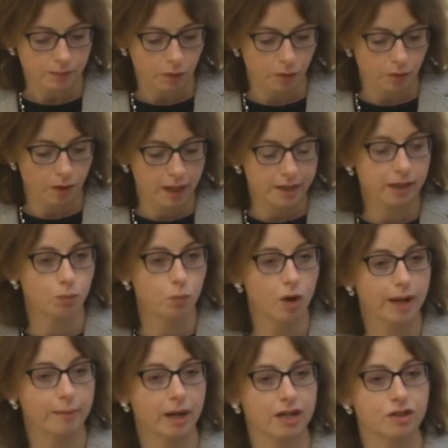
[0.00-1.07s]
All right, and what
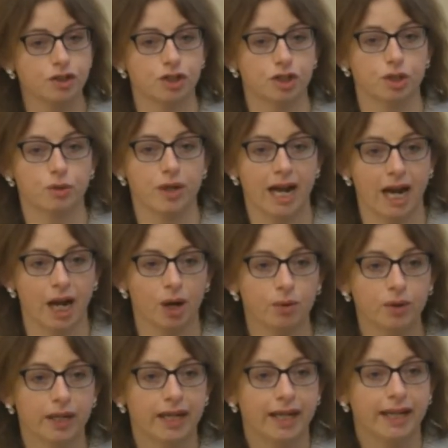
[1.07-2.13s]
I'm going to do
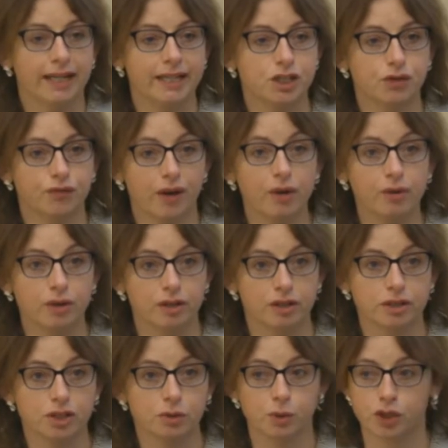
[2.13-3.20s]
now is
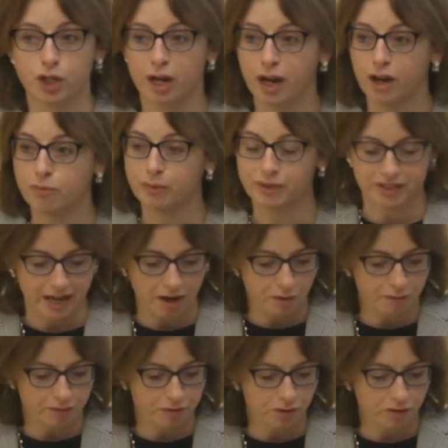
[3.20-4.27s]
focus, which I hope is
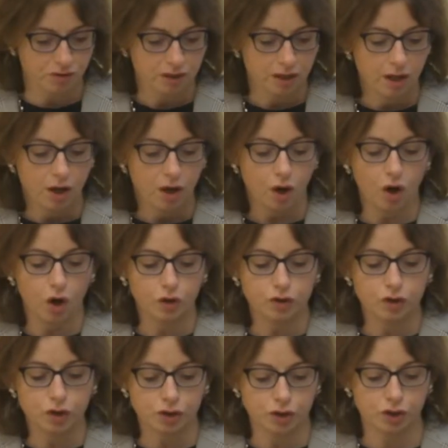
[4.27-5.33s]
helpful,
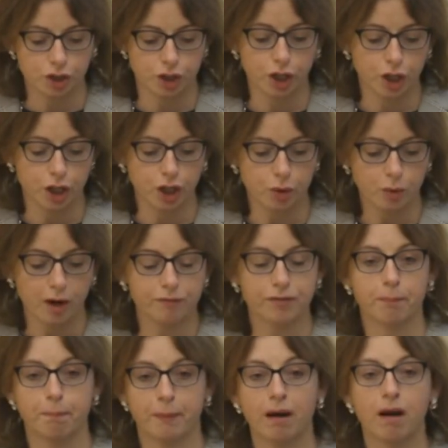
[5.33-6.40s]
on 2 of the
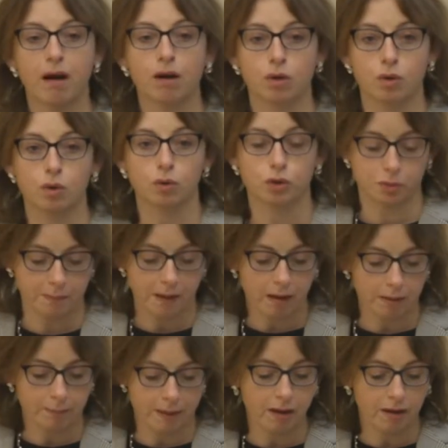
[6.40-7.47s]
bar course
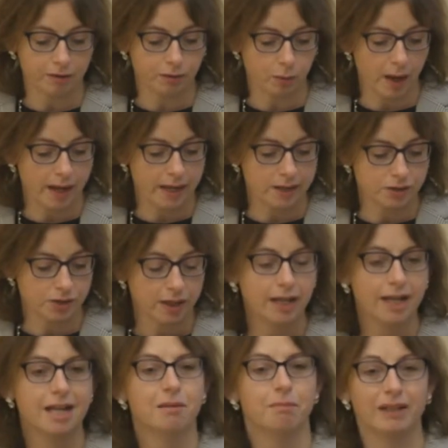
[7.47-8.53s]
pathways,
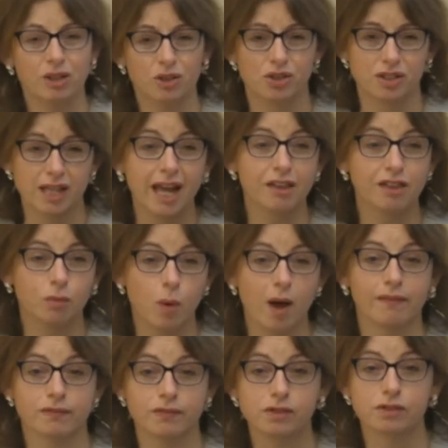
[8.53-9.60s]
because they're the
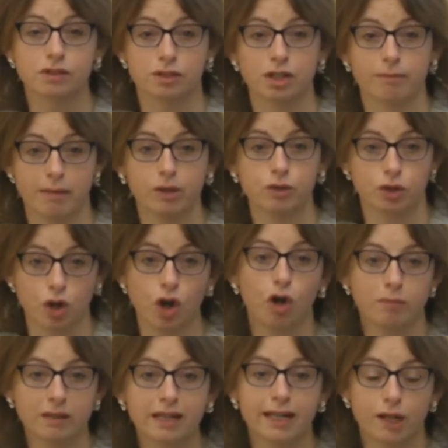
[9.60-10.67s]
ones that are most
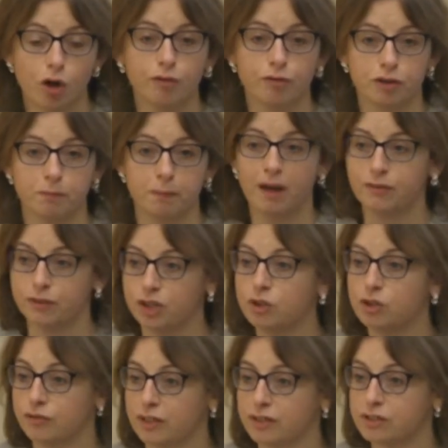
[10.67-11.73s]
commonly offered by the
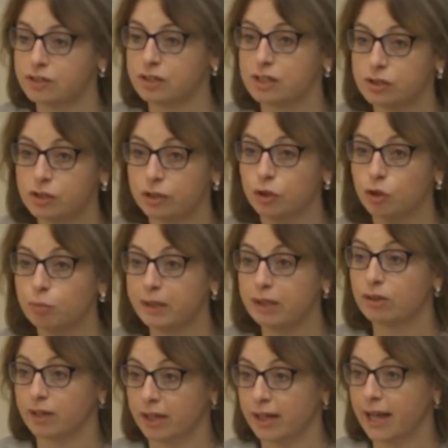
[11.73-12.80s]
universities that you'll be
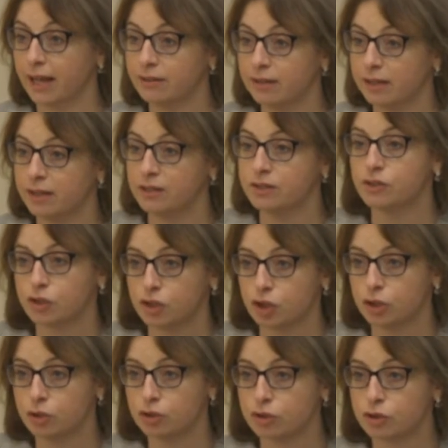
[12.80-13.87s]
looking at, the
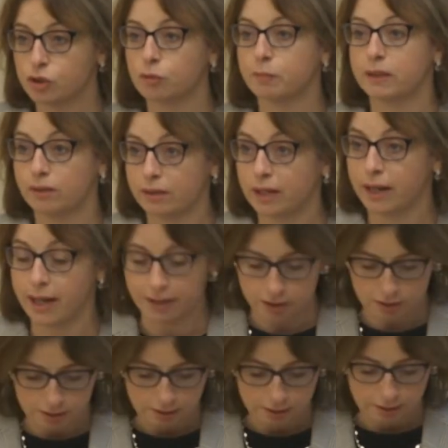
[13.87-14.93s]
institutions you'll be looking
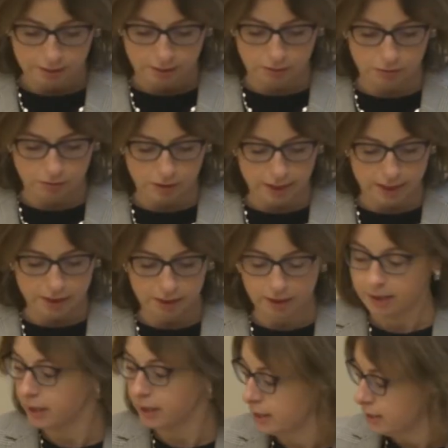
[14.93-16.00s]
at. All right,
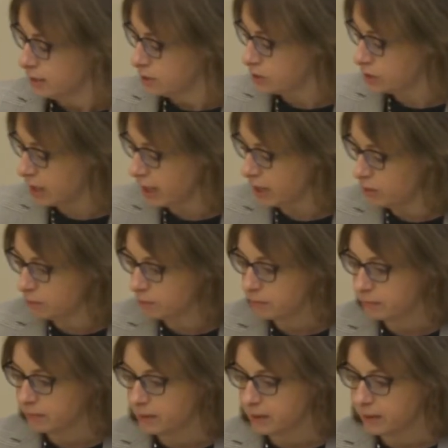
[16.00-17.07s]
so
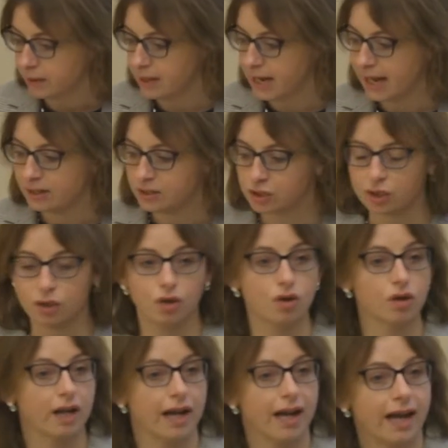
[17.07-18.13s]
let's
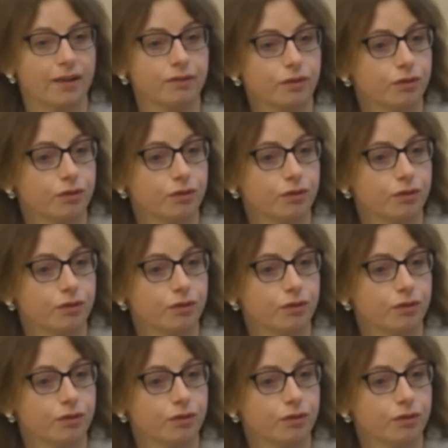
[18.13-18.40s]
look at the